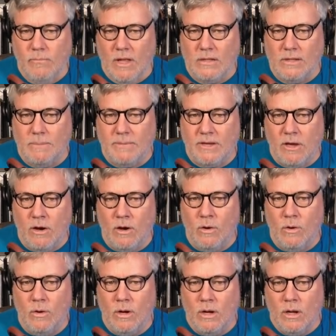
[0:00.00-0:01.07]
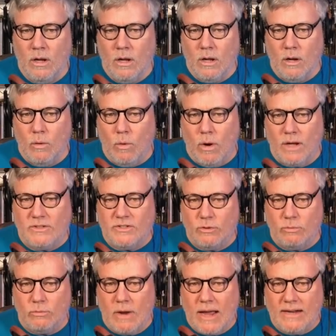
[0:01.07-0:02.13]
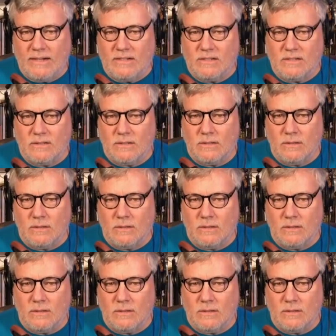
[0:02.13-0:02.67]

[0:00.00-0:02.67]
Let me go. Want to write.